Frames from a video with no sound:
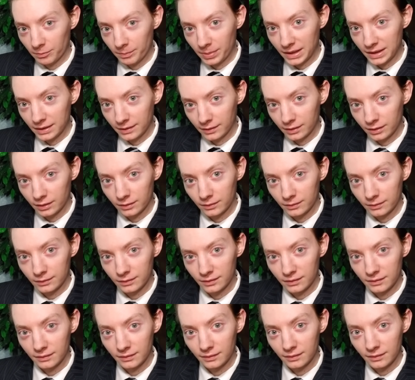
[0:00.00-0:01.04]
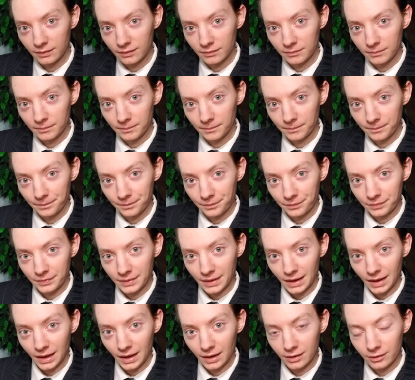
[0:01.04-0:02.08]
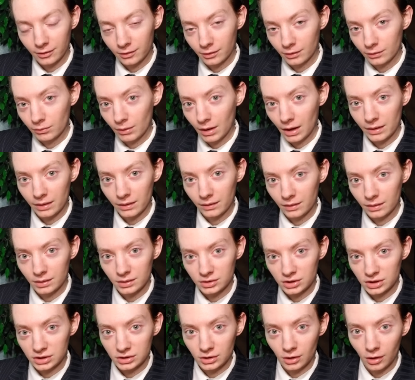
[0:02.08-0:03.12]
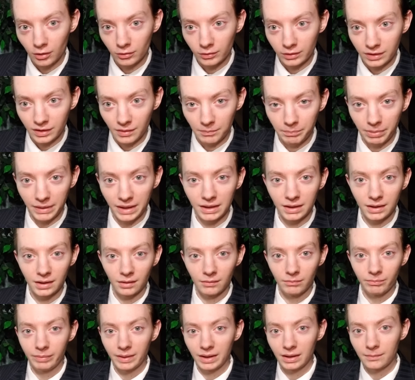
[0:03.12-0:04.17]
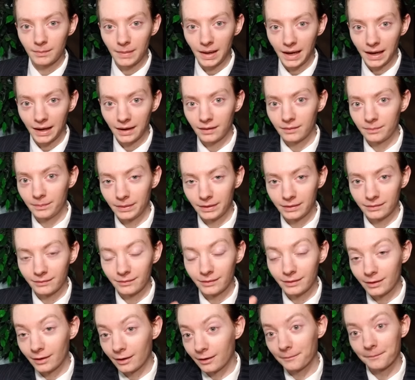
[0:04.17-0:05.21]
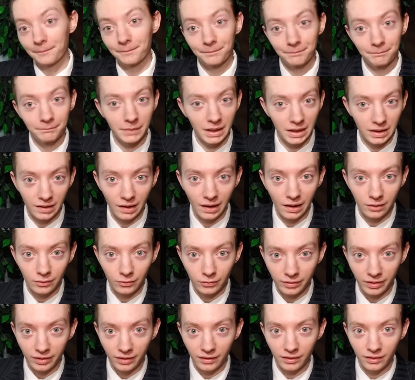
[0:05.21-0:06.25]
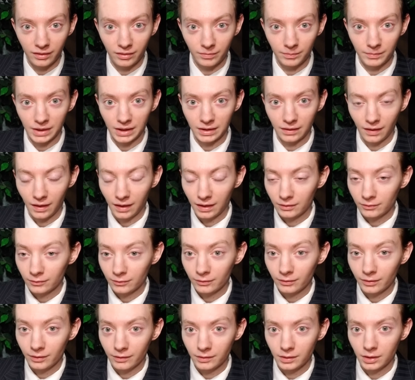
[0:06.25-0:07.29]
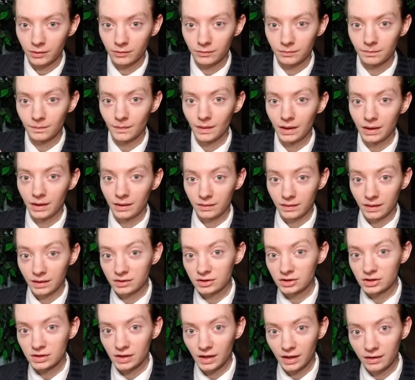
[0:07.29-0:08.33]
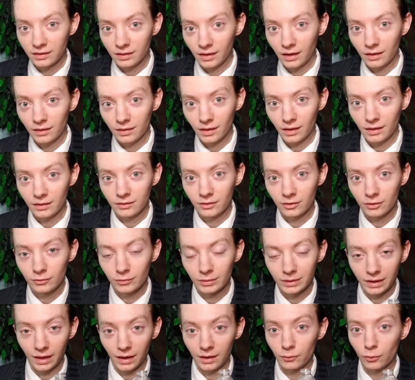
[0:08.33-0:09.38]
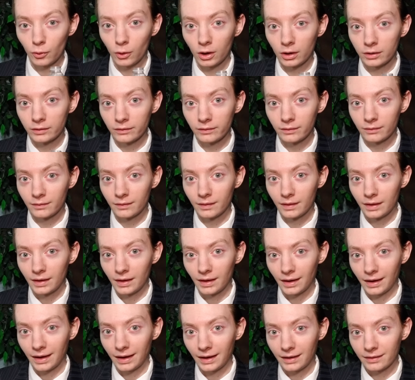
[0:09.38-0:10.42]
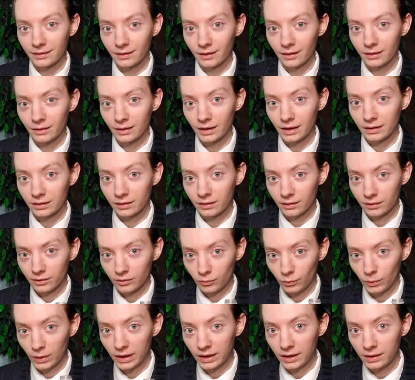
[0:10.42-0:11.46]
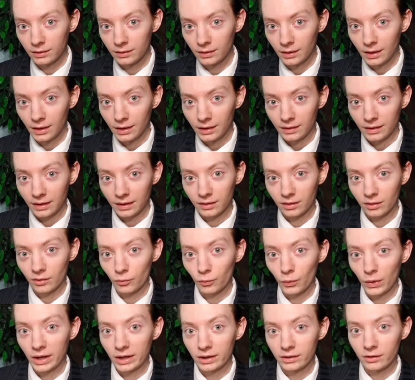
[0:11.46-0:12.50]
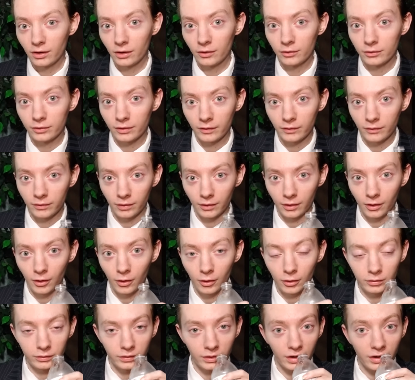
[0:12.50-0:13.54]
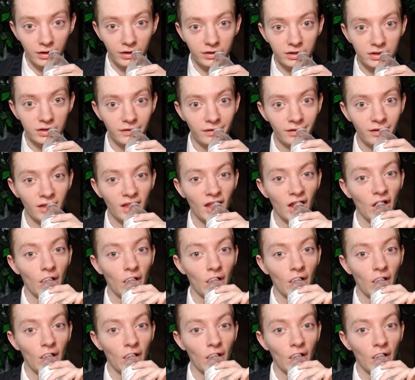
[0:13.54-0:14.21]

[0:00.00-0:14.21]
Bacon. I don't know why they didn't just call it the Bacon Big Mac, but, you know, McDonald's is McDonald's. You know. They just, they, they, they do what they want, and uh, that's just way, that's the way it goes under the golden arches.